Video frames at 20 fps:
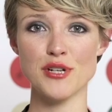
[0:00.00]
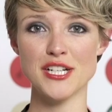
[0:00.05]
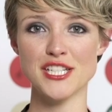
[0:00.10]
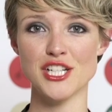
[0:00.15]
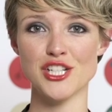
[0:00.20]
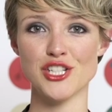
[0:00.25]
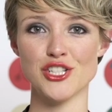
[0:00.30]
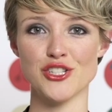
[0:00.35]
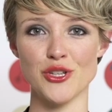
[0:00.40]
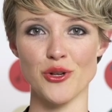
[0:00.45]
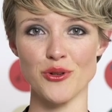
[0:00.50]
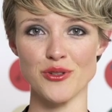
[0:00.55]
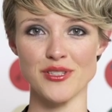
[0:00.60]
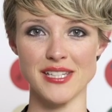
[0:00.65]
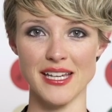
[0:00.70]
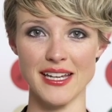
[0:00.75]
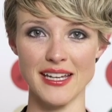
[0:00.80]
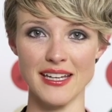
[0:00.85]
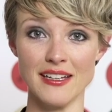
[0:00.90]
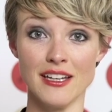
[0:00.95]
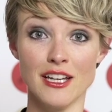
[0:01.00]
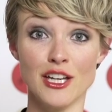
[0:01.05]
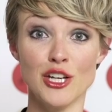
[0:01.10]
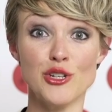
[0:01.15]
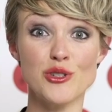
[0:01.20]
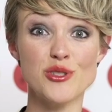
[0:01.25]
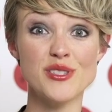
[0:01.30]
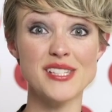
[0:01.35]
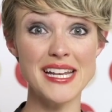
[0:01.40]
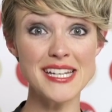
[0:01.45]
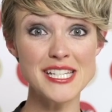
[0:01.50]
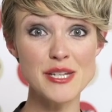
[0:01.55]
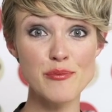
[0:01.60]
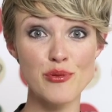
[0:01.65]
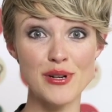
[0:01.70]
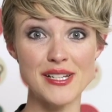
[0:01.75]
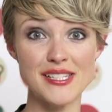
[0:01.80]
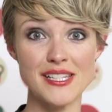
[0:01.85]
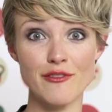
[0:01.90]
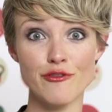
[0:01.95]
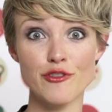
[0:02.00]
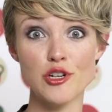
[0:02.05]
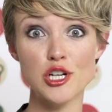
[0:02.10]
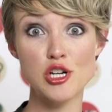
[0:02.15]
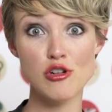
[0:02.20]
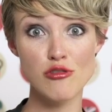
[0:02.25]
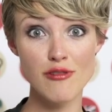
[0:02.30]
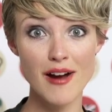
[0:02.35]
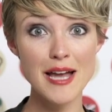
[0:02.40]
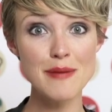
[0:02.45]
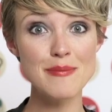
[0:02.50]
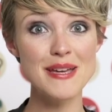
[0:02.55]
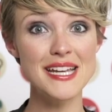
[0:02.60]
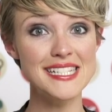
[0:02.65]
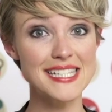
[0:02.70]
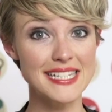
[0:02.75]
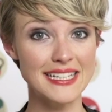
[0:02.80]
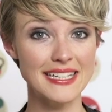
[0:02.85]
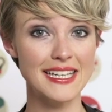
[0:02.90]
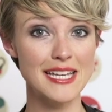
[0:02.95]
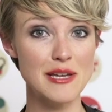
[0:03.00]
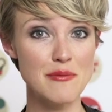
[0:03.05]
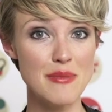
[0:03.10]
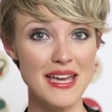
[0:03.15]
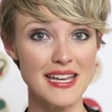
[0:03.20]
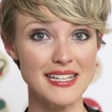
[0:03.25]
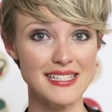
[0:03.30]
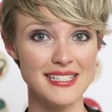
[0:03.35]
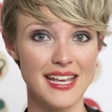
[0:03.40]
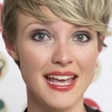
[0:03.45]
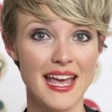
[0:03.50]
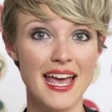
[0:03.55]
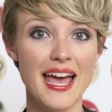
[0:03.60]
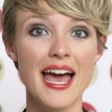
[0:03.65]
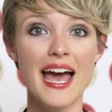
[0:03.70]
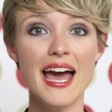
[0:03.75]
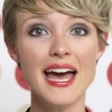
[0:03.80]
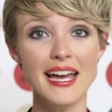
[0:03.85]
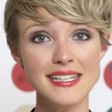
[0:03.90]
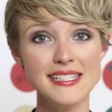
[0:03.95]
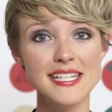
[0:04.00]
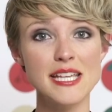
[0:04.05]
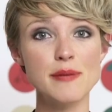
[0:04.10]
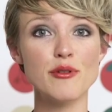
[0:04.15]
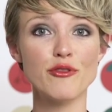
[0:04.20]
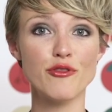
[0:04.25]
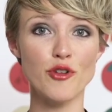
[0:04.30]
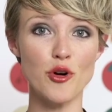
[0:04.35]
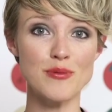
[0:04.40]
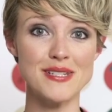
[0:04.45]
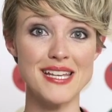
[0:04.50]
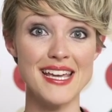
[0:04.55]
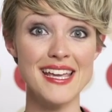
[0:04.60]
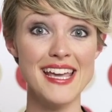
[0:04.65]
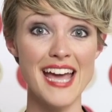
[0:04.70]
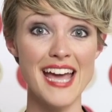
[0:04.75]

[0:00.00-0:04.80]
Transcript: British soul singer who's sent to prison for a crime he didn't commit, and he performed it in